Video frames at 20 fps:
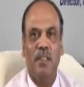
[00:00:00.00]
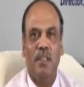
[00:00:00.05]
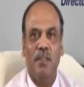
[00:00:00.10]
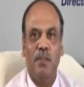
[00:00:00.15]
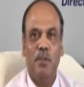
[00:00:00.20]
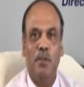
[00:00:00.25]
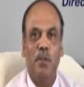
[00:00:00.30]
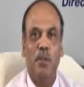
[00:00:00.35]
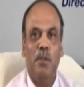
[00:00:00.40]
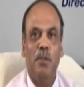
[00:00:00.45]

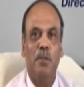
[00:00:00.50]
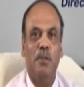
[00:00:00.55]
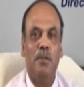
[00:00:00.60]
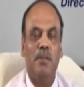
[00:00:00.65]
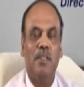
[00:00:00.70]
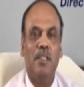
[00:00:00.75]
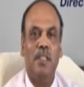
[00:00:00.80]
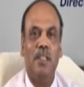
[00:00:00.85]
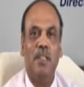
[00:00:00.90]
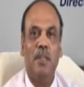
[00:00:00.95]
As you know,
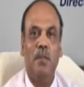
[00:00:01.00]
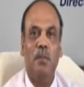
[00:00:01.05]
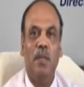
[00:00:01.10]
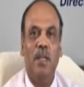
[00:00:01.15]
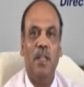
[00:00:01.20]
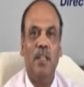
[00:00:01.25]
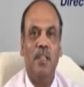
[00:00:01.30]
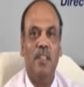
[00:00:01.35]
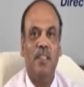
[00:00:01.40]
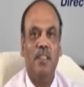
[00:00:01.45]
Central
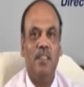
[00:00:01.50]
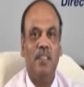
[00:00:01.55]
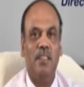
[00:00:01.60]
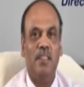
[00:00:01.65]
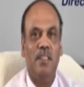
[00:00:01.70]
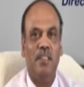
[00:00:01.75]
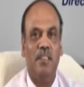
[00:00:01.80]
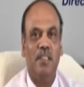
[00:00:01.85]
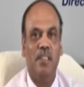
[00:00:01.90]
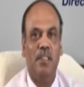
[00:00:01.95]
Building
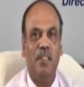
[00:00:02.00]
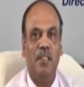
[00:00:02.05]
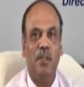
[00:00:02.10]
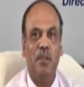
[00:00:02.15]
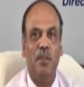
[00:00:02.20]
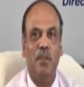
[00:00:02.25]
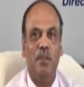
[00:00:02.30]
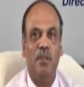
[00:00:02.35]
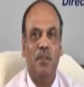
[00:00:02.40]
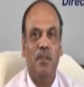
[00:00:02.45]
Research
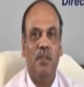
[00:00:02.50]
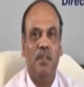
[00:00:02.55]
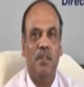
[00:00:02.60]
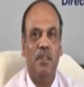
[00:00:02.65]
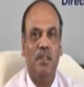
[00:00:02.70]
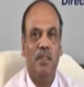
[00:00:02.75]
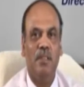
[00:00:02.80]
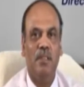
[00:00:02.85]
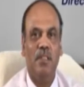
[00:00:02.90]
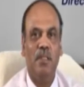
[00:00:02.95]
Institute
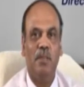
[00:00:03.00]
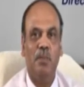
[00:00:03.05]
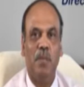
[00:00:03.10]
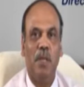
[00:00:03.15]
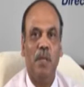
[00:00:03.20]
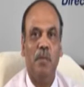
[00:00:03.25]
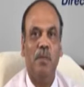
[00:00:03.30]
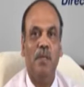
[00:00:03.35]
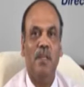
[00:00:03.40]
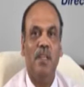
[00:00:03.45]
is
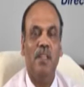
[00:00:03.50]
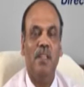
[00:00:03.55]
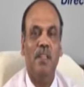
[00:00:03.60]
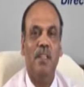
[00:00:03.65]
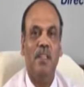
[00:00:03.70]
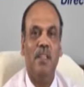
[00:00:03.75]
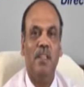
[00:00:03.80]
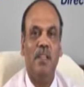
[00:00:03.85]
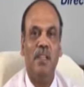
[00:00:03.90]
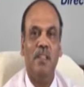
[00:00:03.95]
primarily
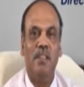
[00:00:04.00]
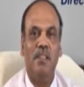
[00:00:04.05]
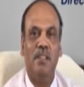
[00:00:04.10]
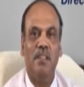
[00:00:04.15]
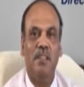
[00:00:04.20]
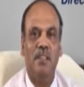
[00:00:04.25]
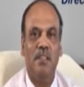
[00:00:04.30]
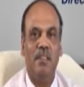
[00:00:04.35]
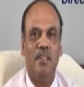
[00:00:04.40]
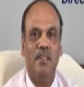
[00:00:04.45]

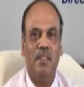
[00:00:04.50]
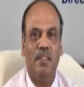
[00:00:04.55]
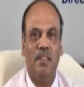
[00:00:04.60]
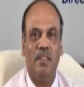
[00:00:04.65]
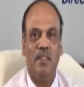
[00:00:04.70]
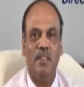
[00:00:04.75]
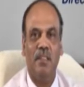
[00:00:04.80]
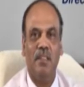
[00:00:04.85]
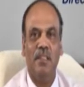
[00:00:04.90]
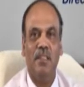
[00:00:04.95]
engaged
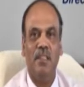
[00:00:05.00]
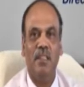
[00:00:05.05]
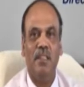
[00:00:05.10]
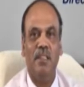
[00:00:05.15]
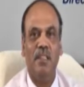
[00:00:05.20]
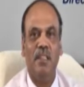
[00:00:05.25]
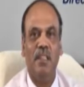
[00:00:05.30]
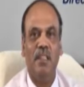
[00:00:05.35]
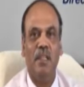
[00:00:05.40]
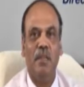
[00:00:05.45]
in the
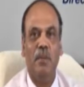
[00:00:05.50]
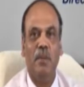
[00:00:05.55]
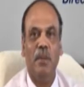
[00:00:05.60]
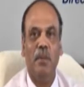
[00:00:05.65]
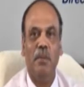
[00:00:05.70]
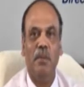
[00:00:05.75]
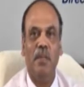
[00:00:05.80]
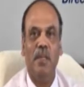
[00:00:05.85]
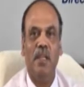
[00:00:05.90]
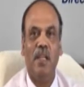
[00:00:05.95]
research and
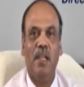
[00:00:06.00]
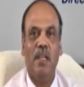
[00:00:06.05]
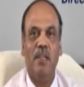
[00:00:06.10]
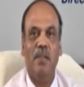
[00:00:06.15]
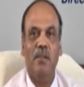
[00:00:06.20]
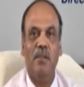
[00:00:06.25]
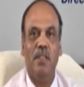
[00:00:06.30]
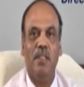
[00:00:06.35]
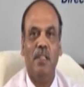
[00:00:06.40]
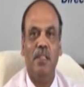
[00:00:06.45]
development
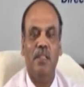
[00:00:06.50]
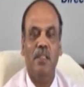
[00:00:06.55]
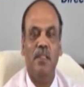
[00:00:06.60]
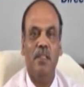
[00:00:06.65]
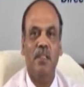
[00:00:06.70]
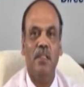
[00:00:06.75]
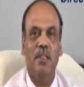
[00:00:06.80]
activities